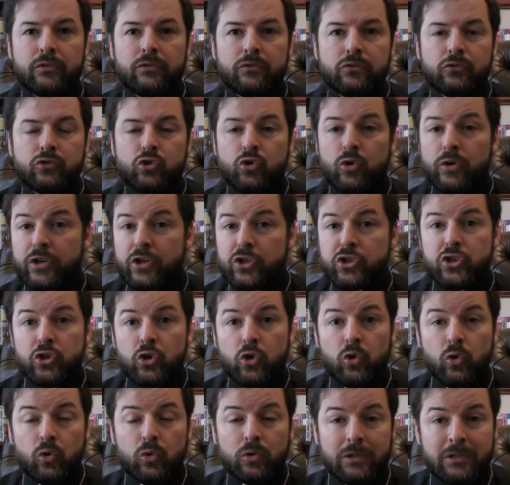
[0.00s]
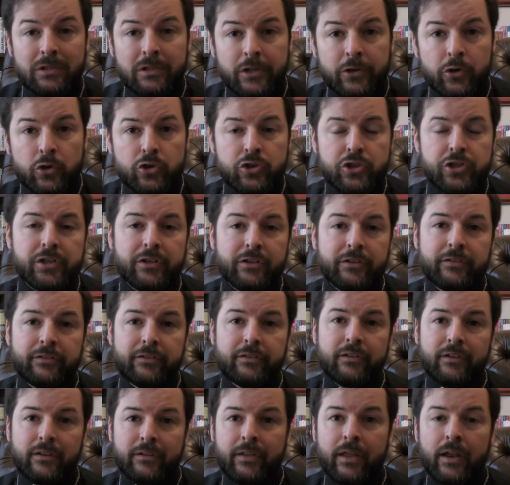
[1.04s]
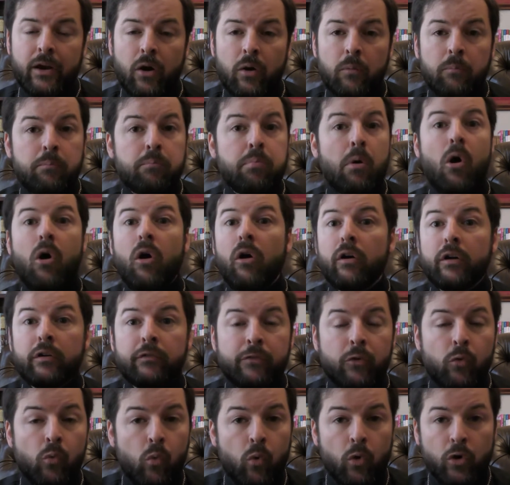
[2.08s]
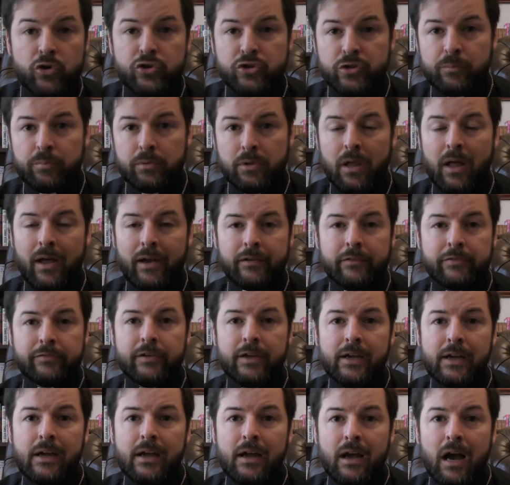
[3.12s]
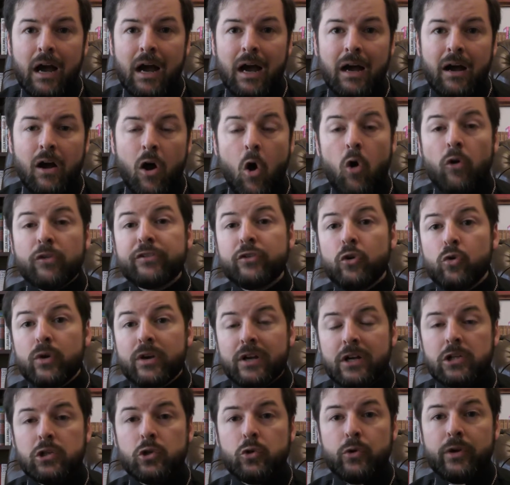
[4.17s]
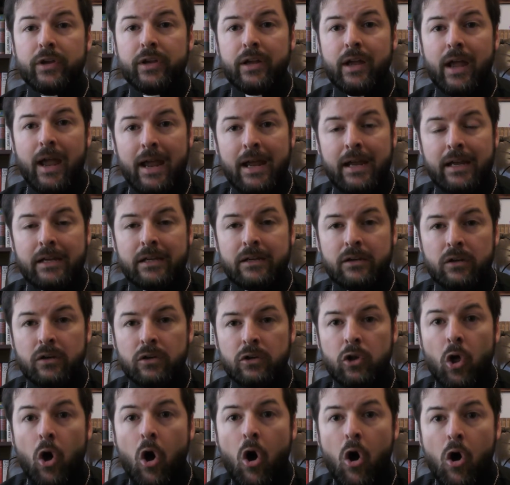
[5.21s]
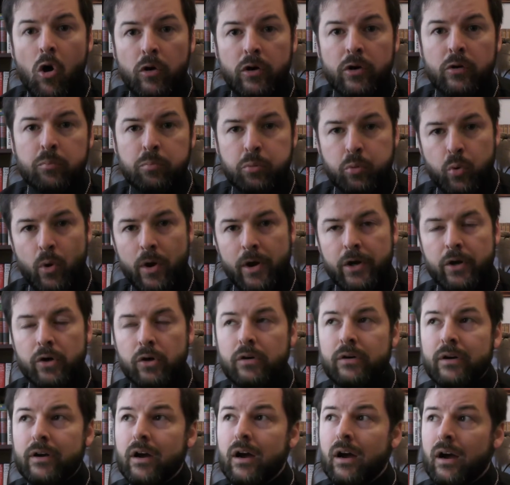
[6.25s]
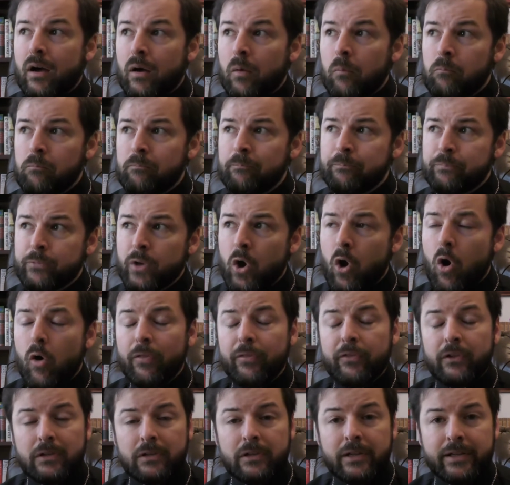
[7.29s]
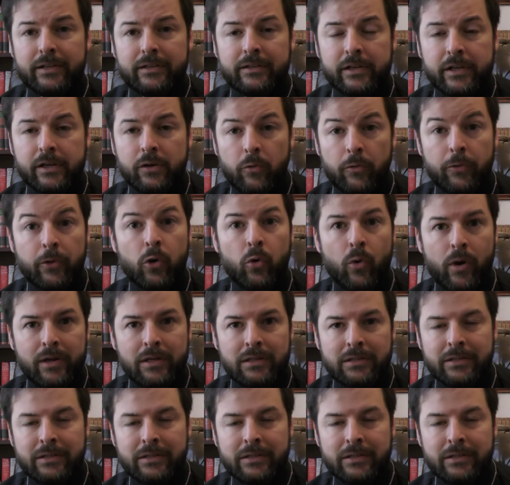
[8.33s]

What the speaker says: traditional liturgies that are part of the worship life. Also including a long prayer called the Litany, or the Great